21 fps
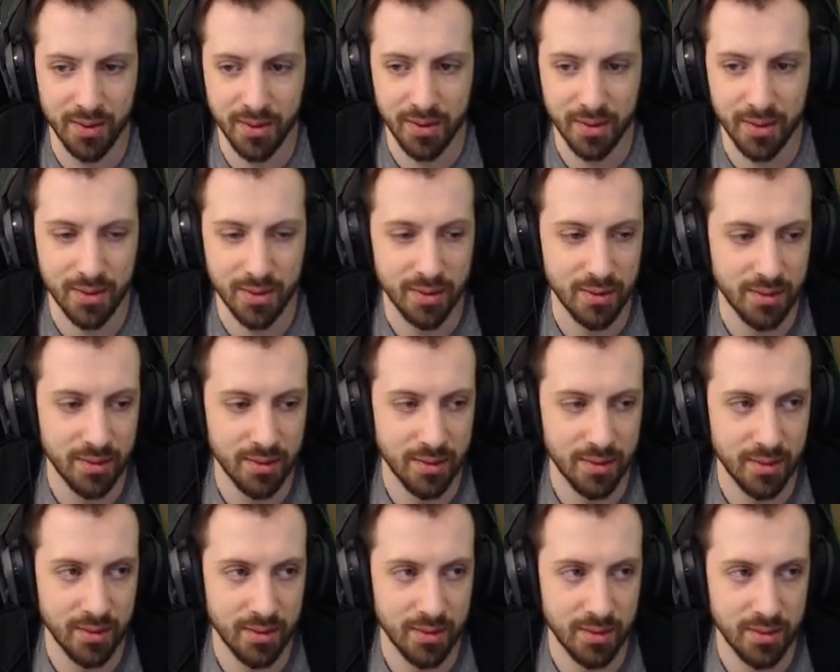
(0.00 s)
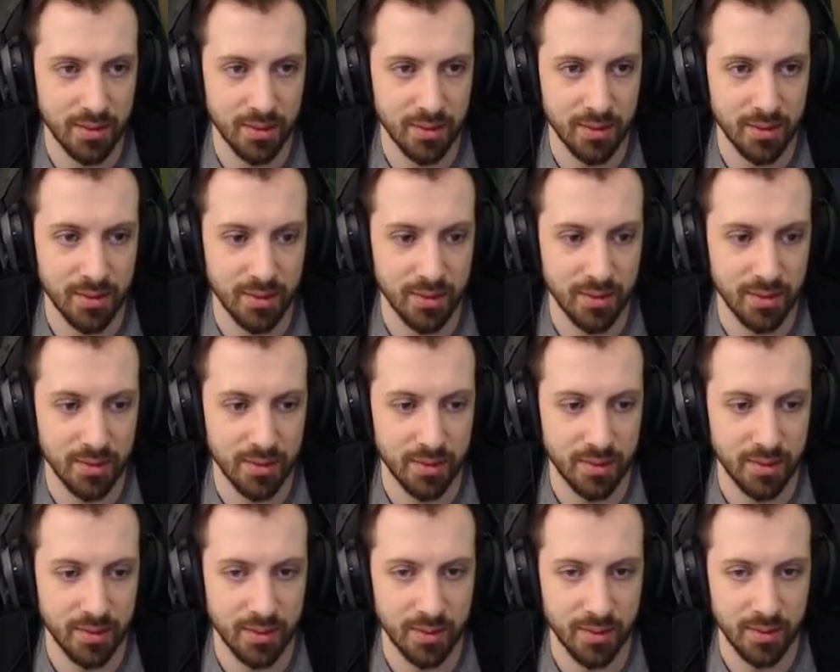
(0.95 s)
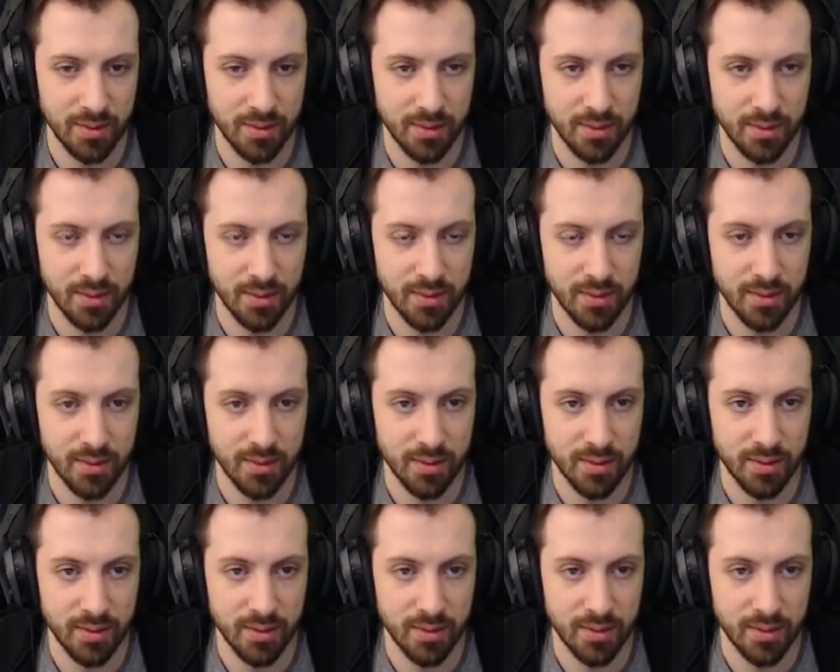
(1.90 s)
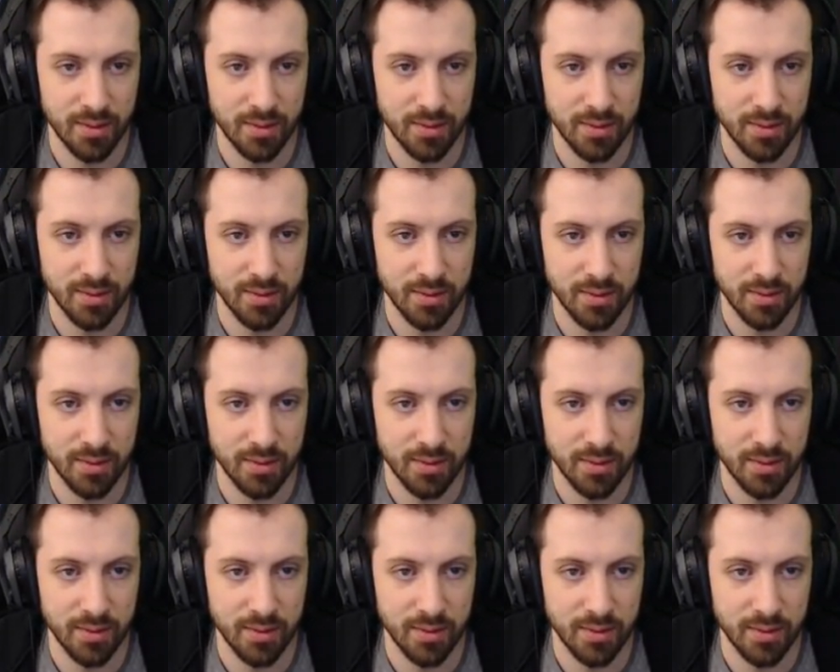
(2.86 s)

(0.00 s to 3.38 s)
No one is speaking in this clip.